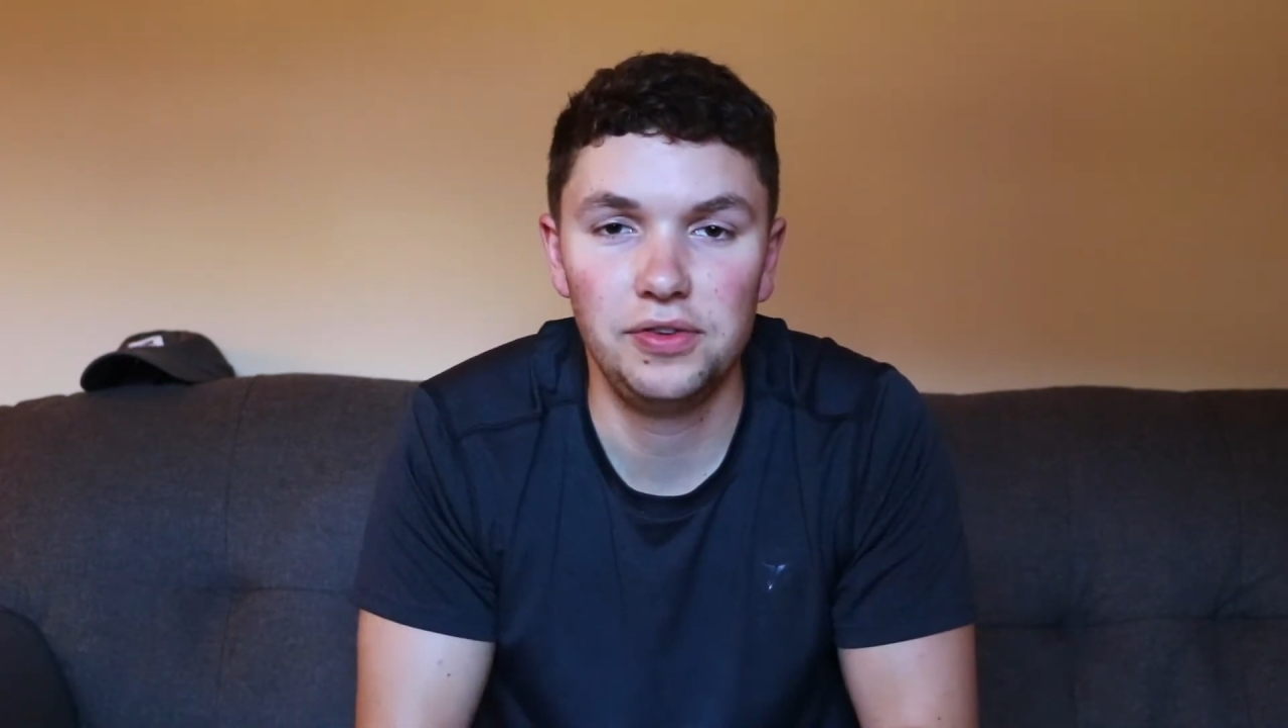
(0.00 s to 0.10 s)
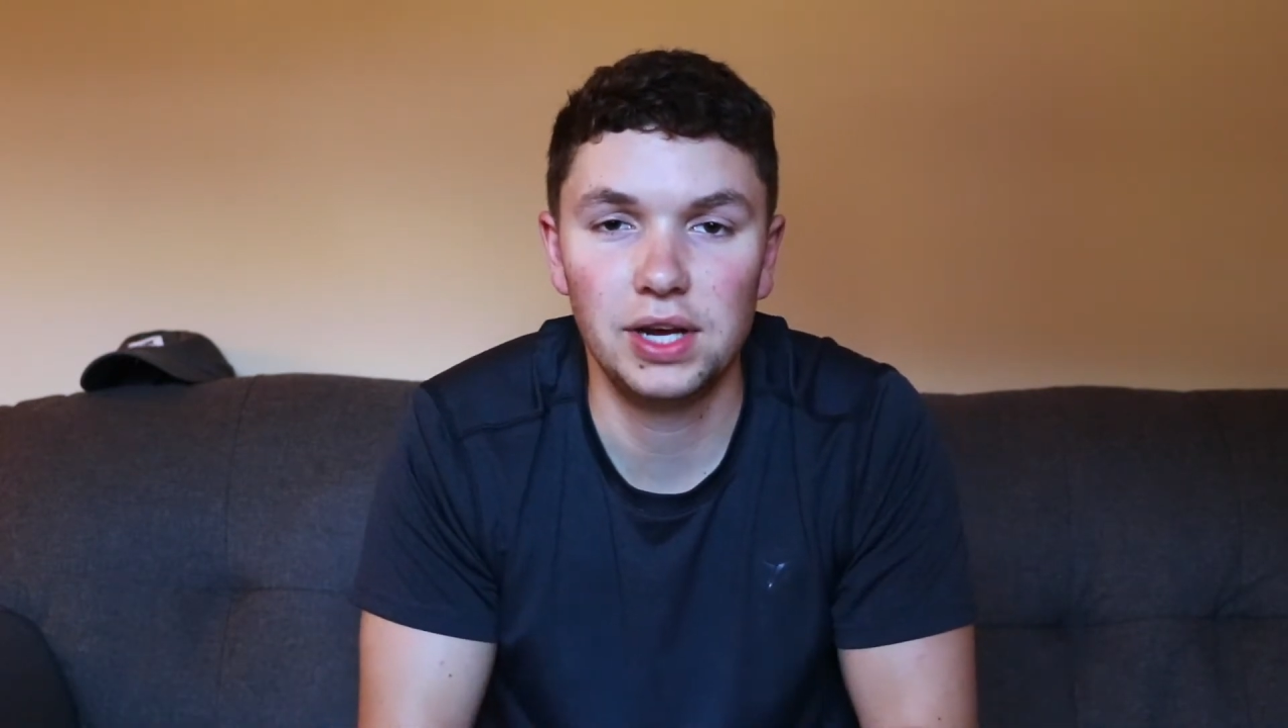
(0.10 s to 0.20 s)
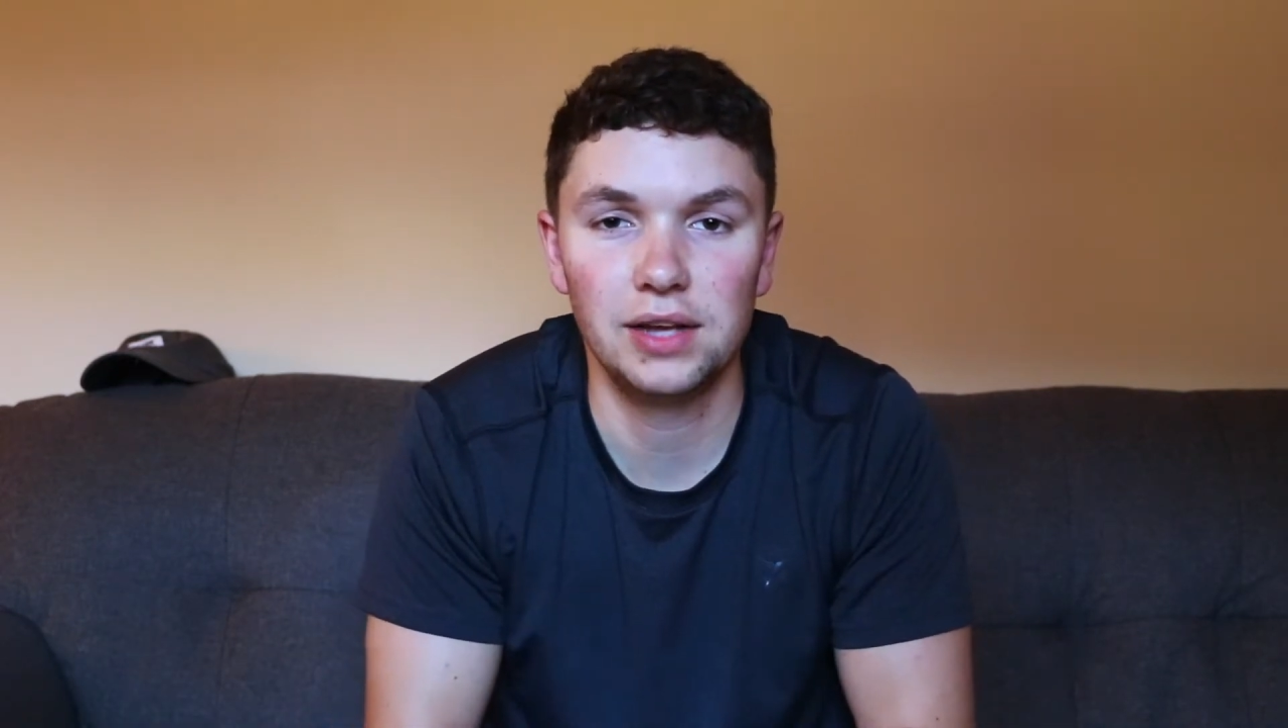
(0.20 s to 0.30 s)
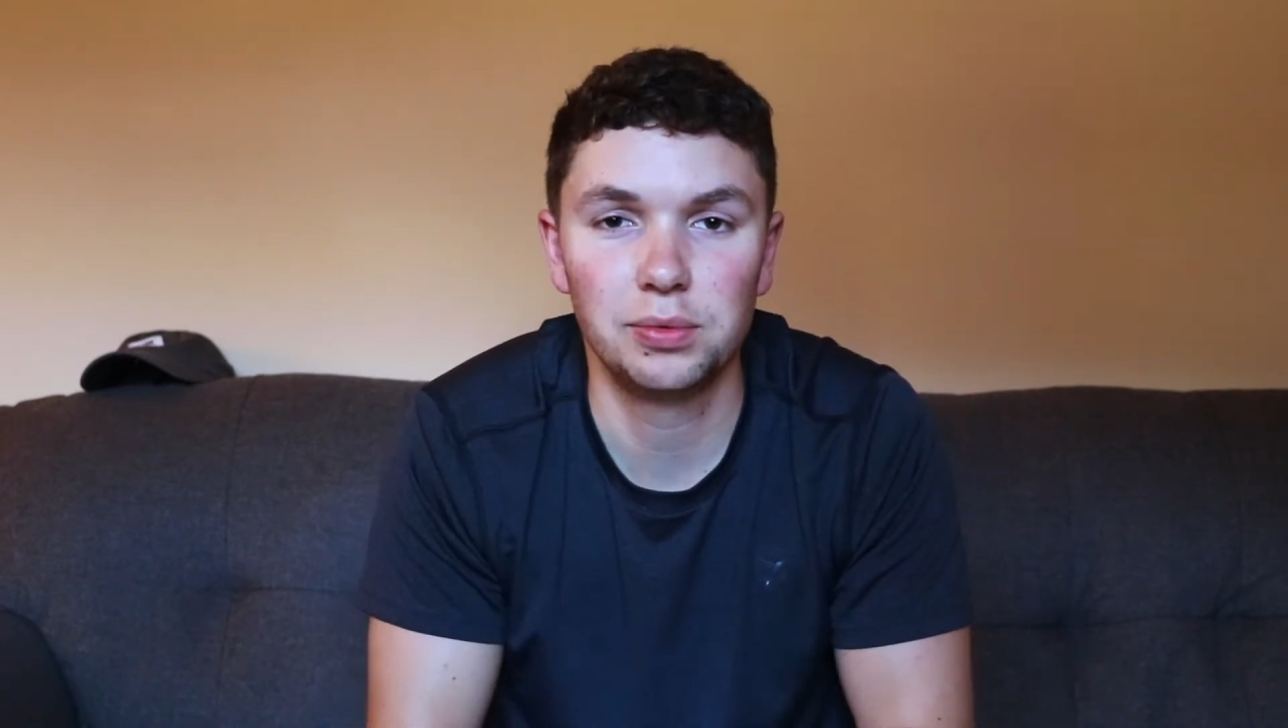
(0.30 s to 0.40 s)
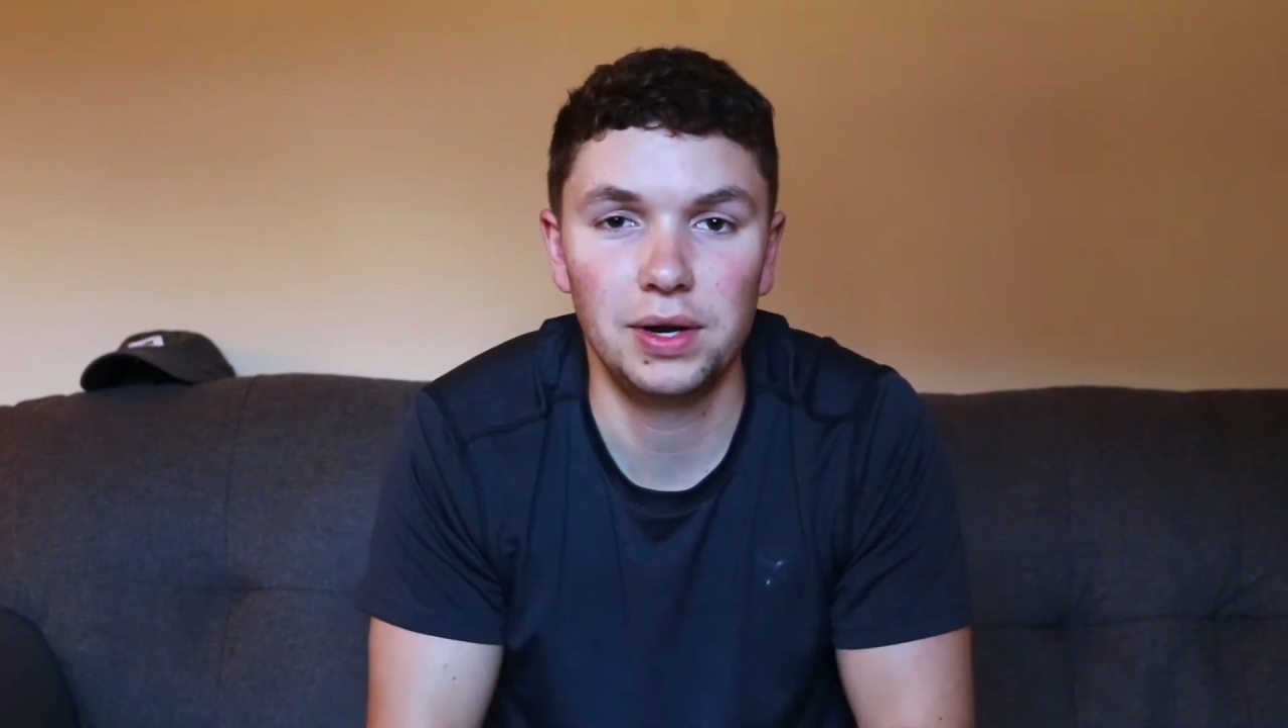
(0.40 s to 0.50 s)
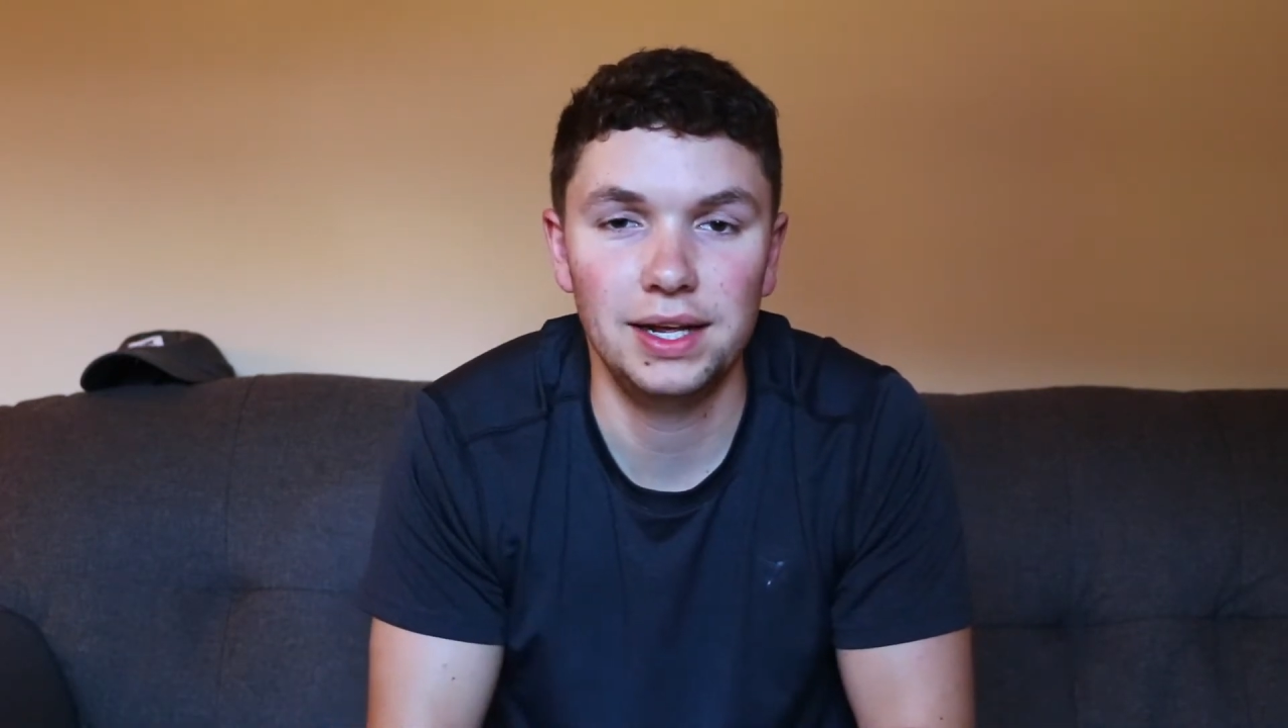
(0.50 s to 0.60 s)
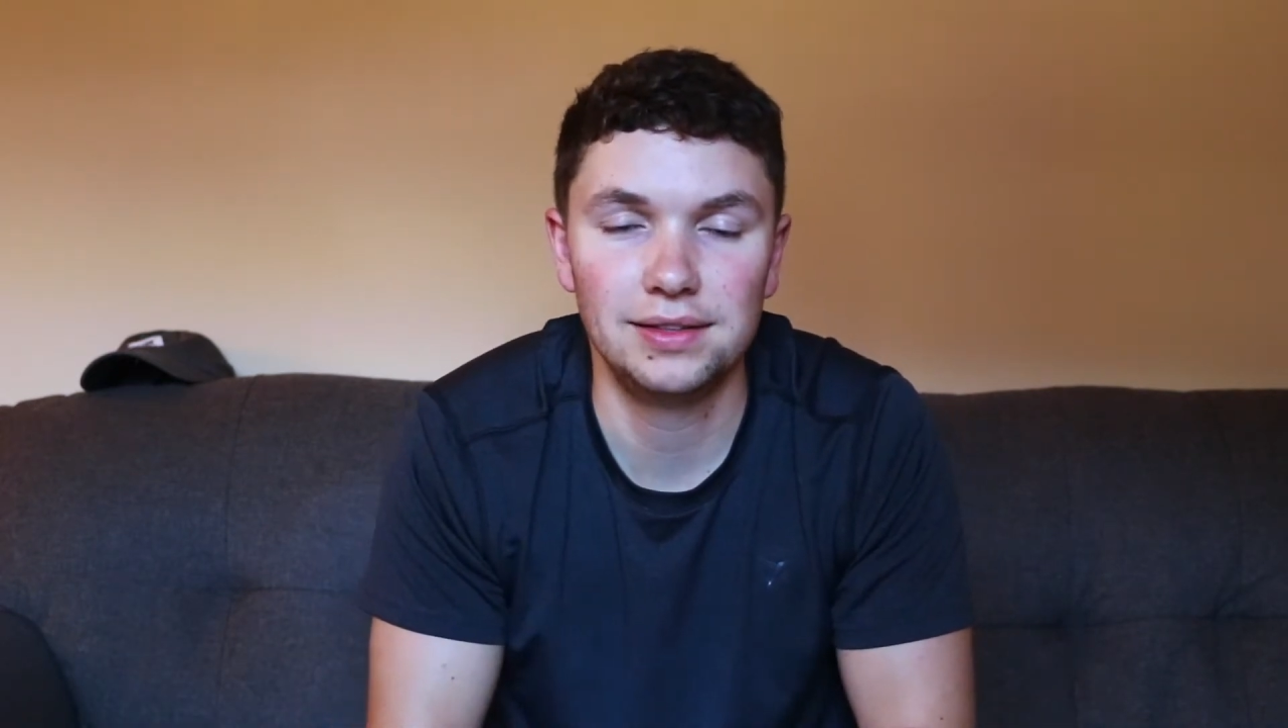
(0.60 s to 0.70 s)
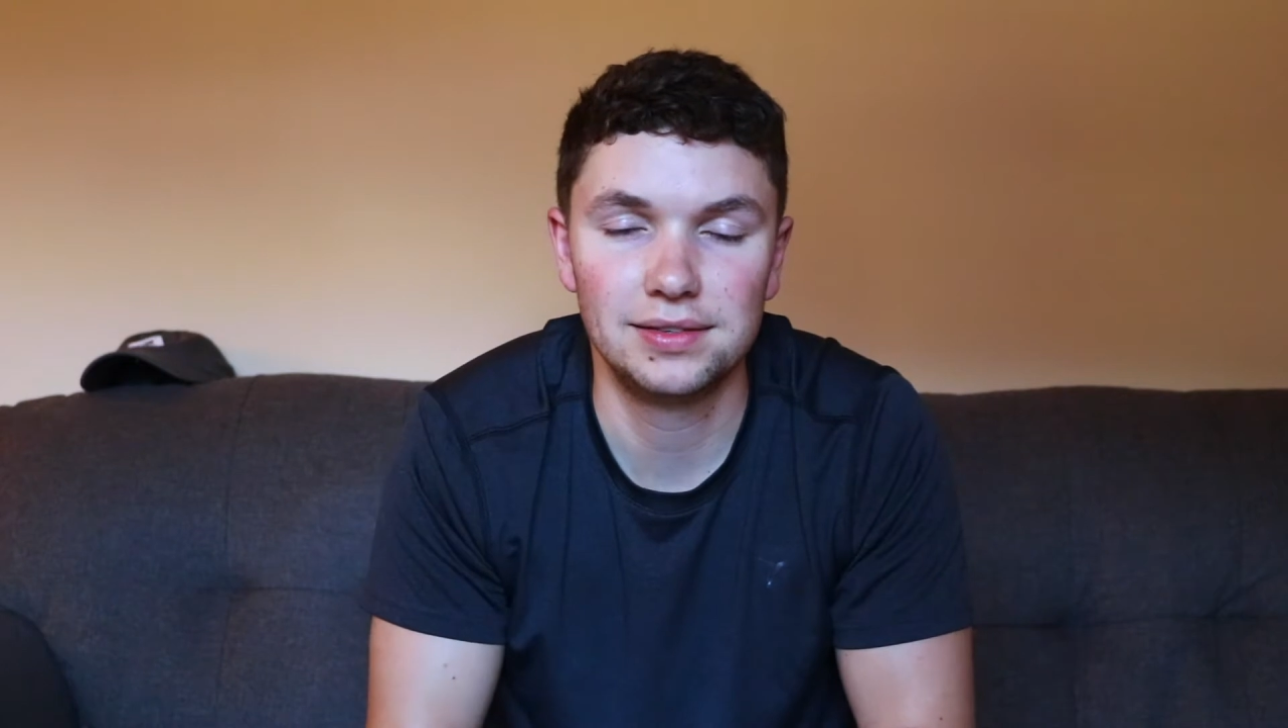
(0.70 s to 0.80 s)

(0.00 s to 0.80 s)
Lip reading: if you guys want to hit the